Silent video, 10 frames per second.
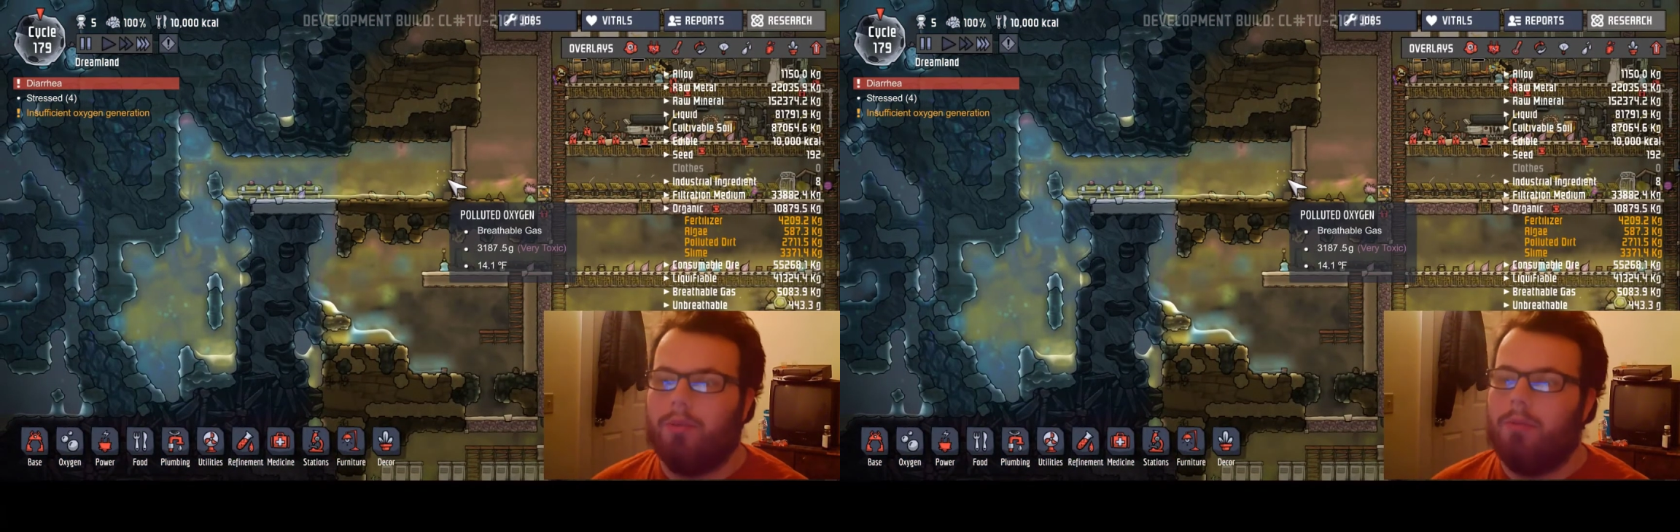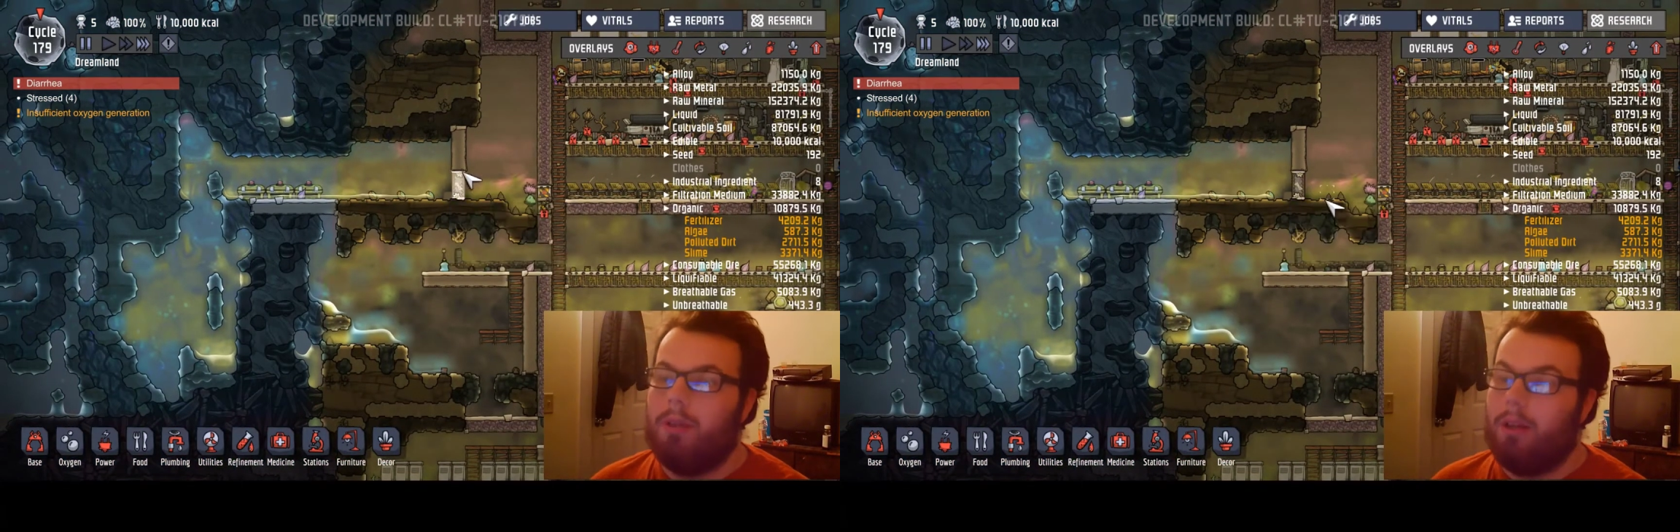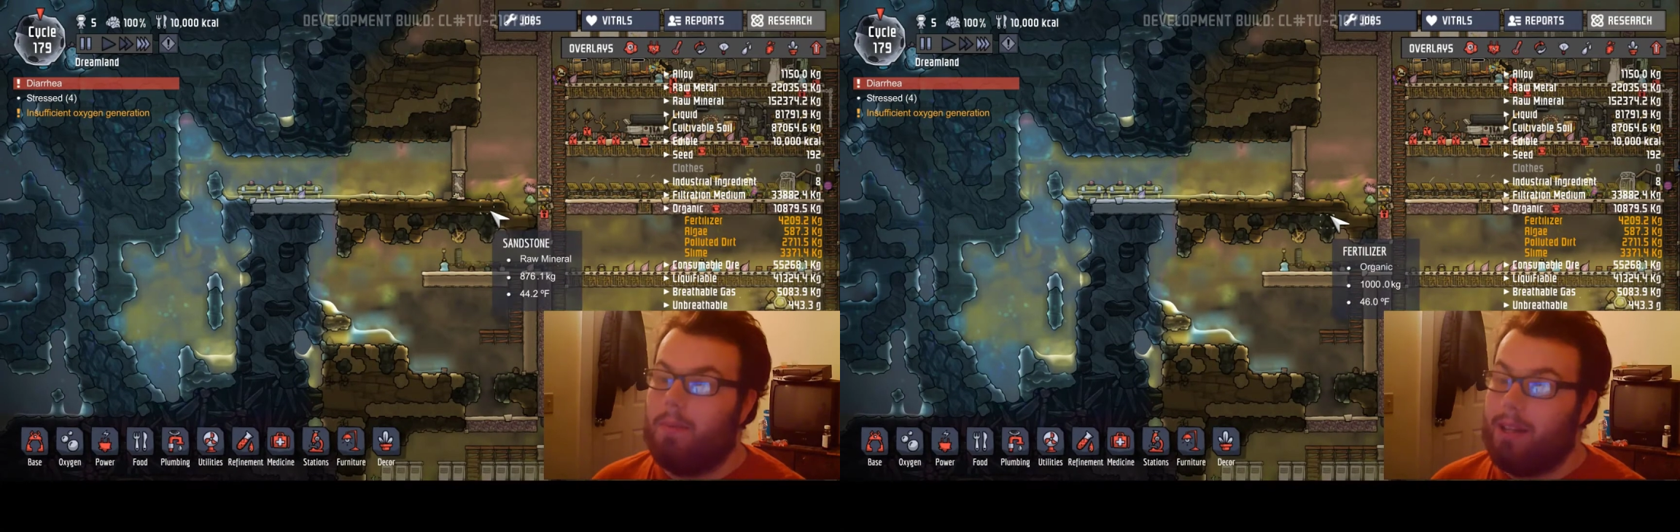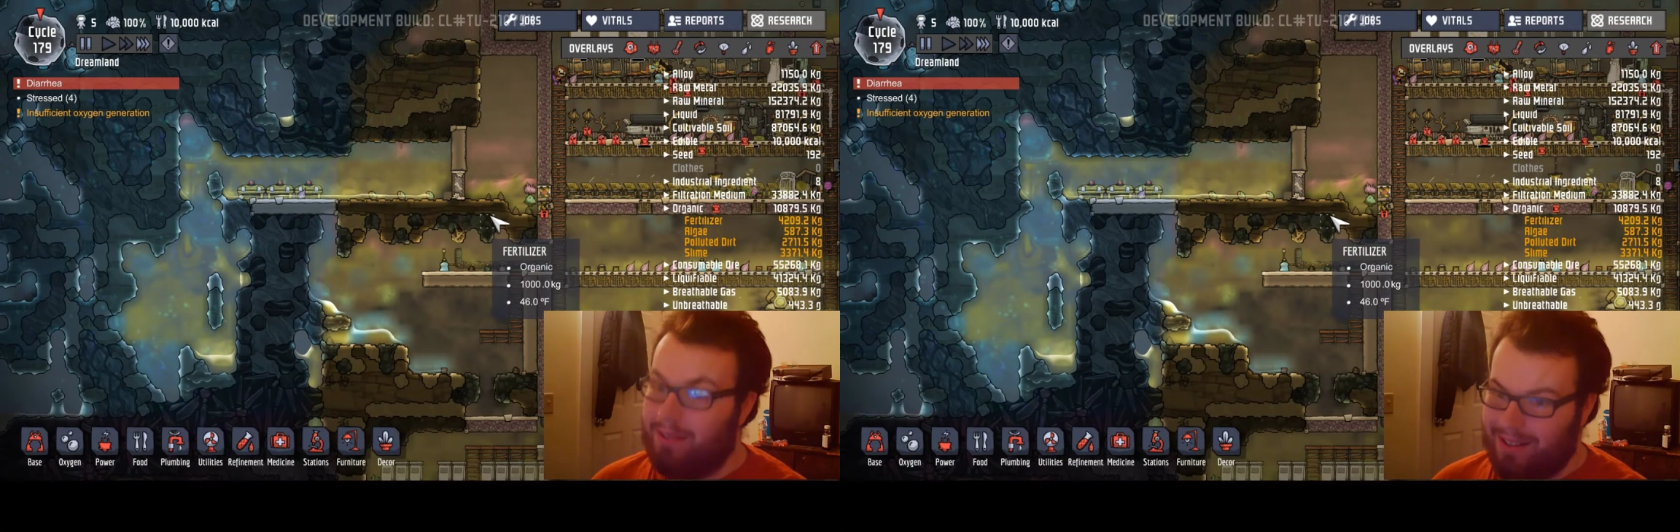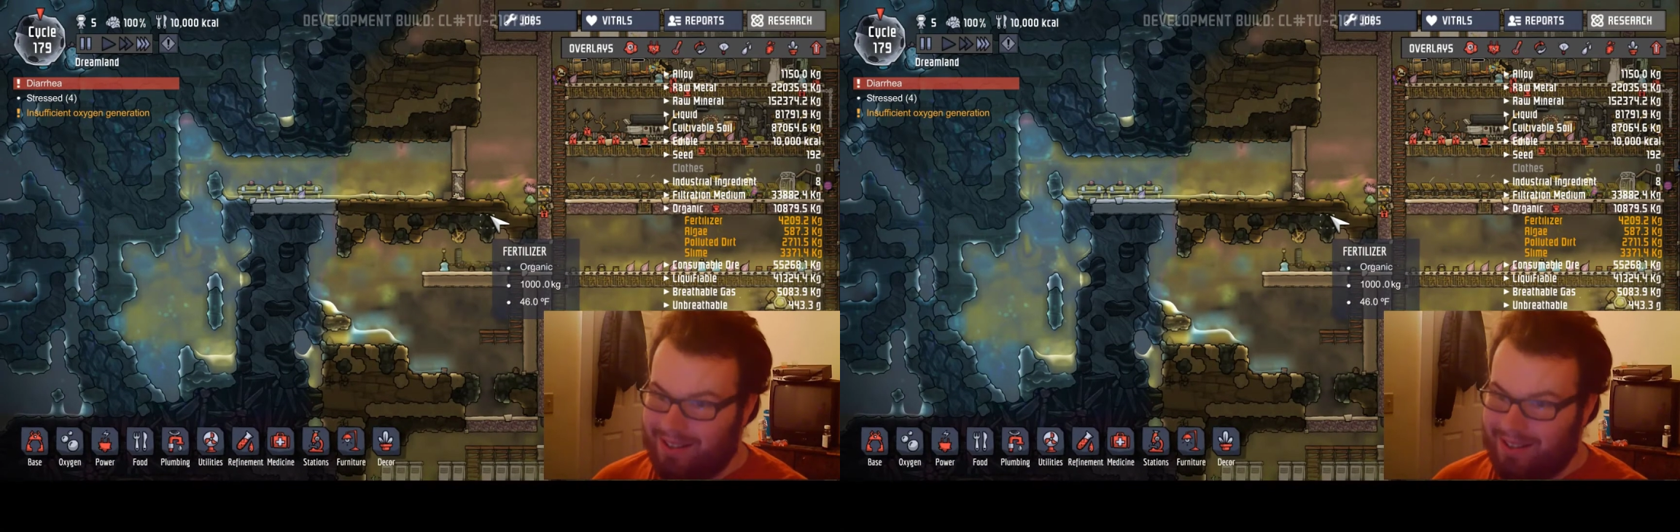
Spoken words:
would be amazing.